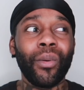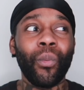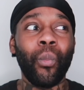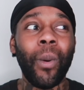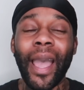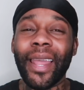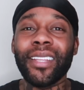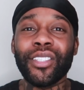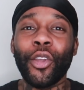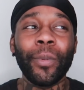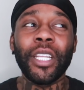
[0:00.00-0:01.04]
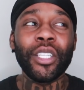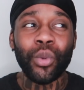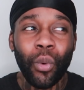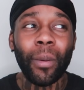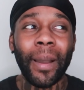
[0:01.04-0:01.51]
why does nobody
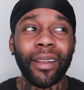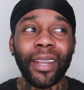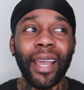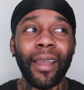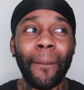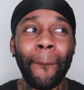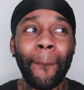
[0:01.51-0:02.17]
talk about that?